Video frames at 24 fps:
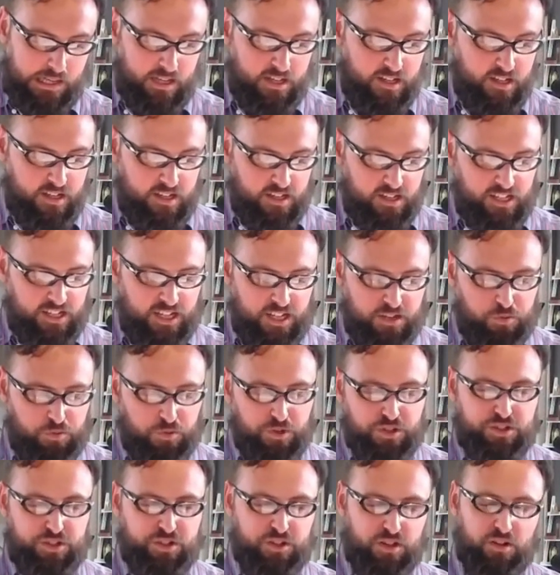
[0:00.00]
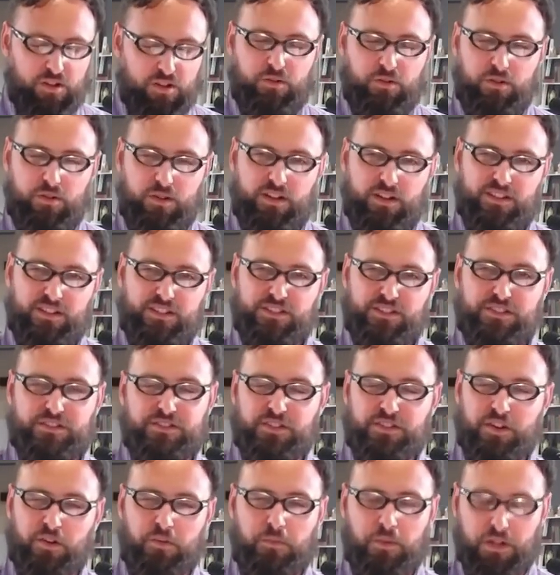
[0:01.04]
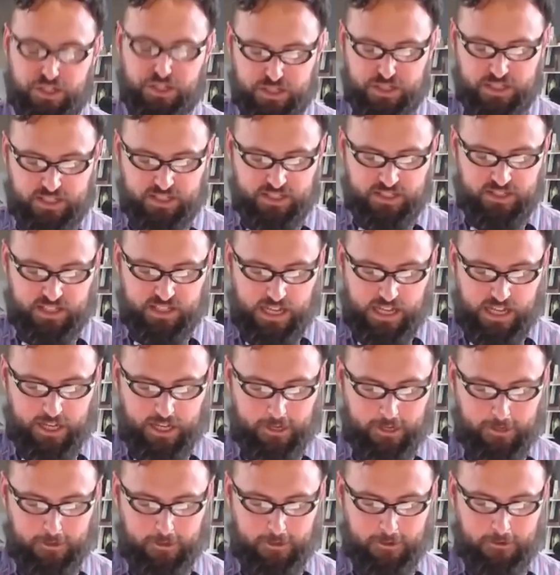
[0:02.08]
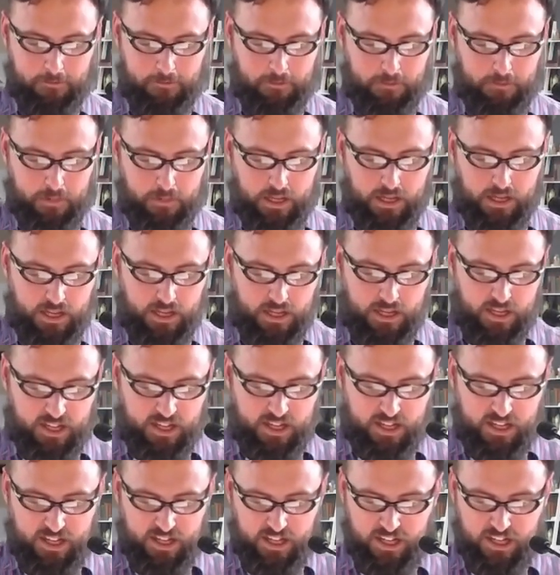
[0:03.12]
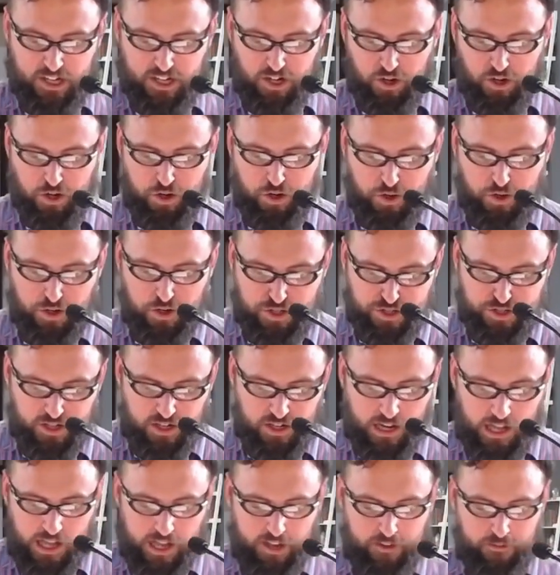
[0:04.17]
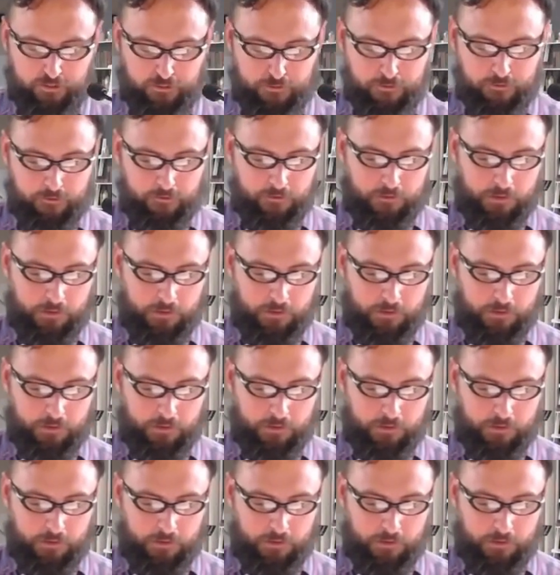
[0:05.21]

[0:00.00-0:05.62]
Yet we show so much disdain in our Christian life